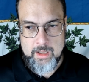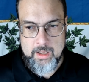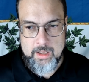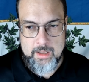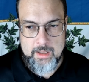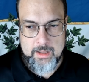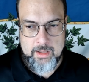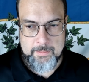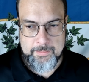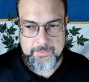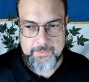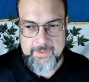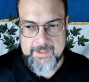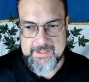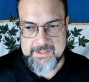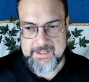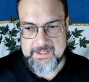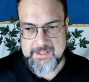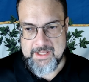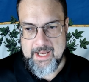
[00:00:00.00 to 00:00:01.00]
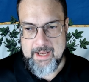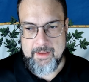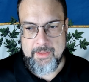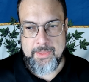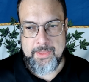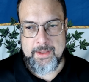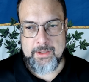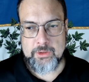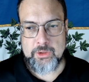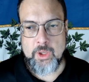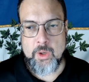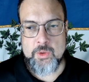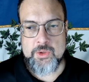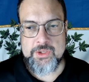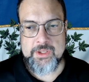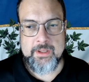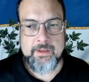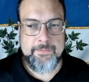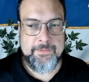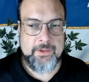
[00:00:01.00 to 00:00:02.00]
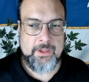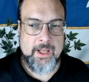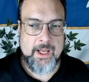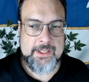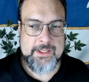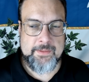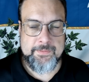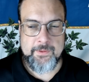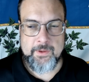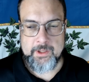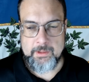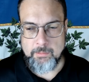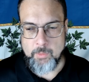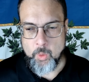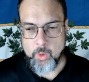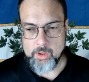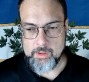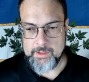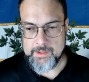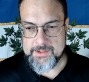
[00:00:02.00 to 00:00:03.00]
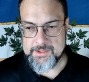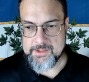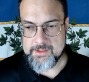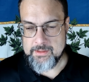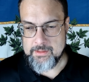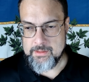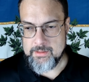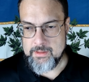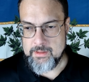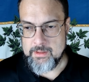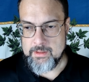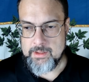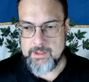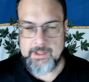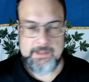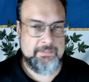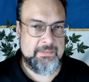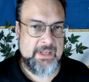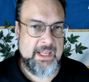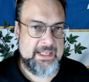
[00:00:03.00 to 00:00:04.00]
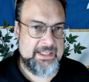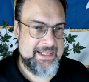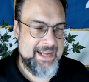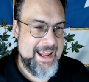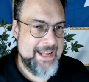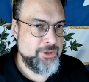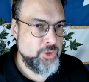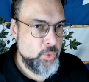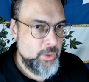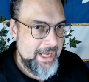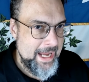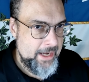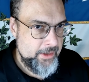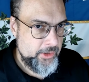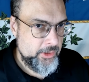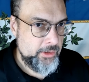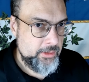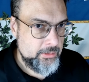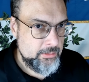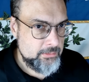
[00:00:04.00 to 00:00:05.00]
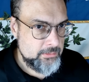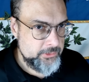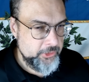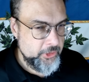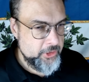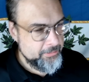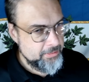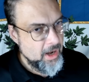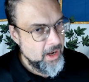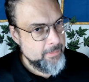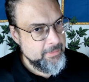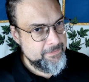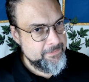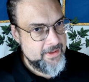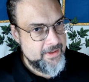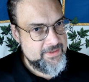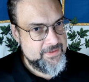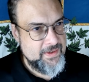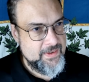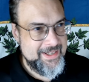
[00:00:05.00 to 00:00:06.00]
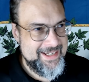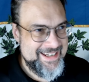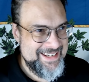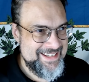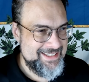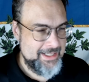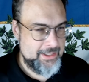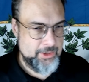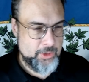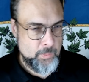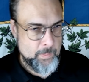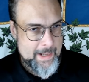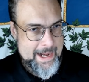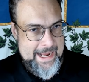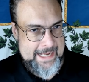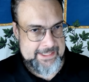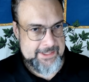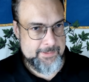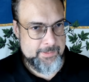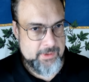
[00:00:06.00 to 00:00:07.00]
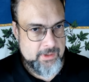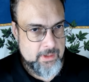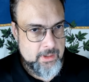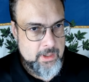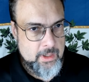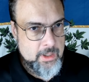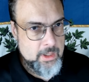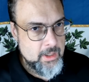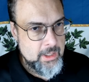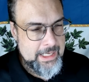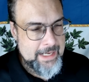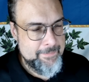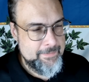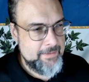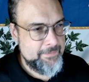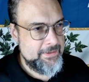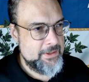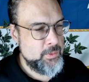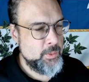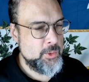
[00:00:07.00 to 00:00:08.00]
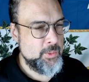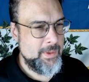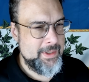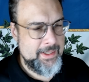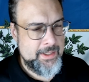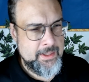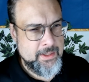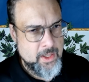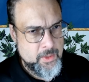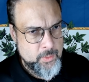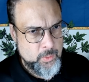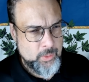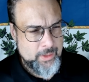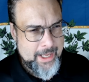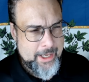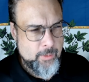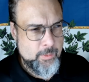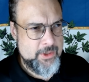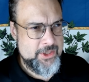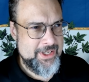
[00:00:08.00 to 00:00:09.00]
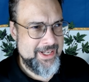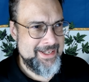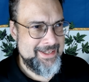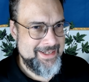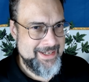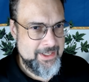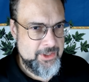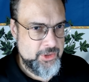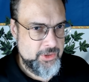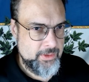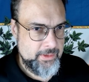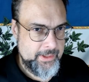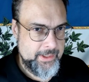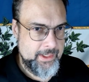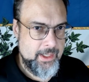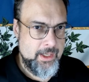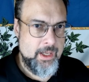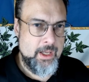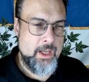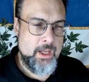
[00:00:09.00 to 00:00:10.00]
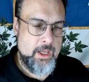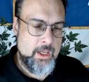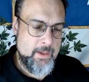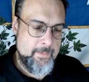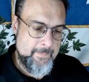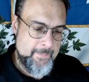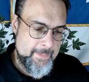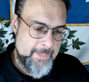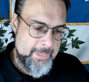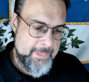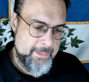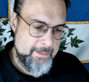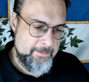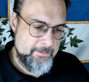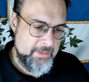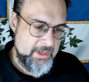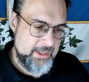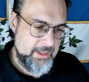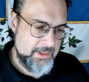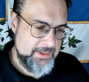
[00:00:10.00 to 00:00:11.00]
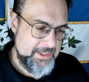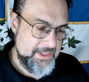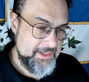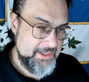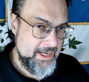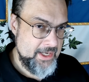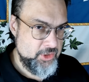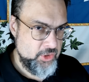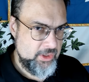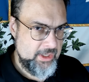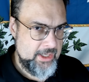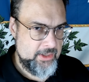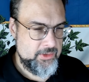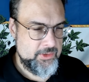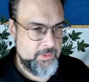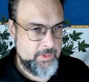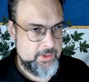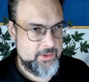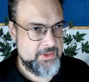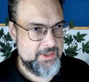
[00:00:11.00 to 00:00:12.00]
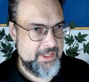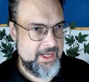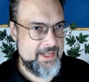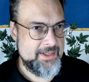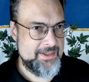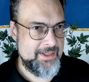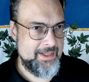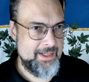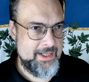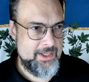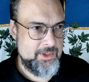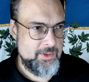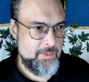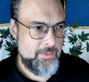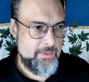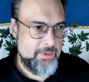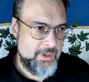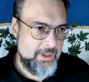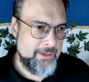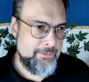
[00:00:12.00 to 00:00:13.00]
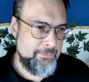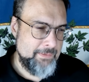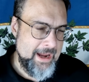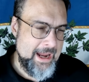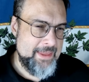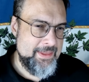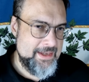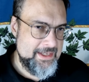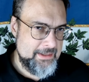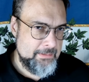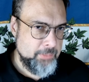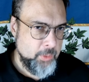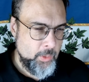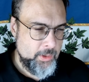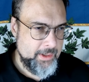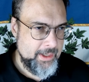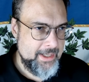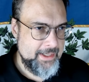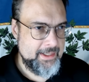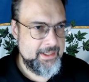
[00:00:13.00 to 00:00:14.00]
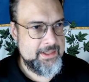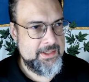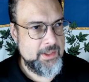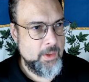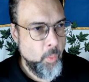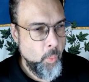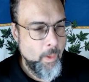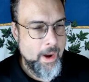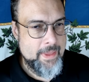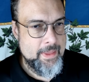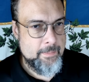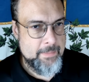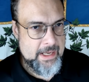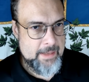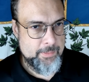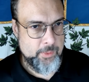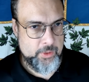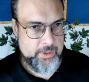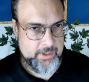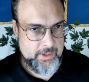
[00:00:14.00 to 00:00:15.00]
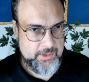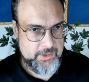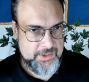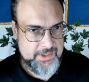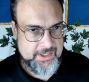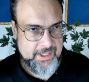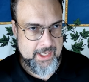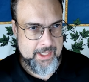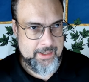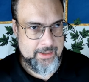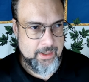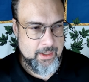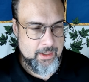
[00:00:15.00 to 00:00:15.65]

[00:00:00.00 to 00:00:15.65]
The priest is a theologian, a philosopher, and a moralist. He is an educator. So you'll probably find this very easy to grasp, even if this was written in another language initially, because he's an educator, so he understands the need to convey these important ideas in a way that people can understand.